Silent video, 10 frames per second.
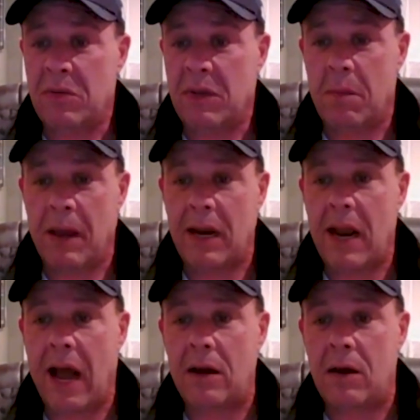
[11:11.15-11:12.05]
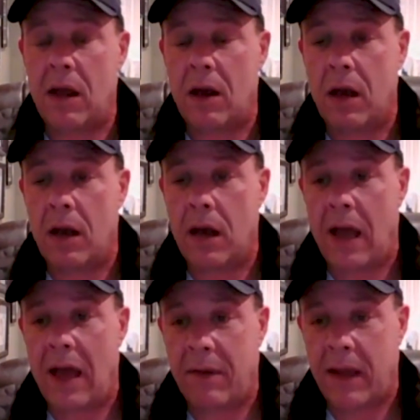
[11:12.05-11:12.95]
they may not uh,
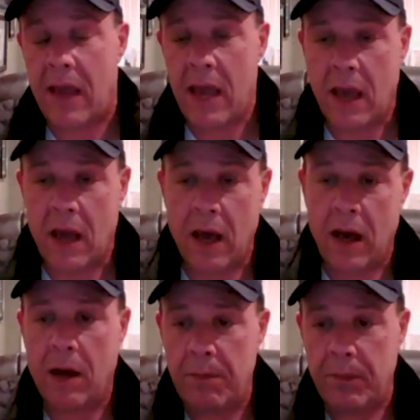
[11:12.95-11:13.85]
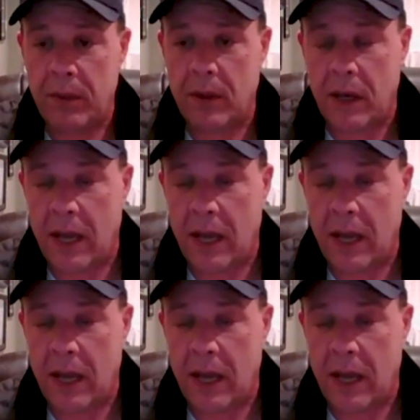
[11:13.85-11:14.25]
have a um,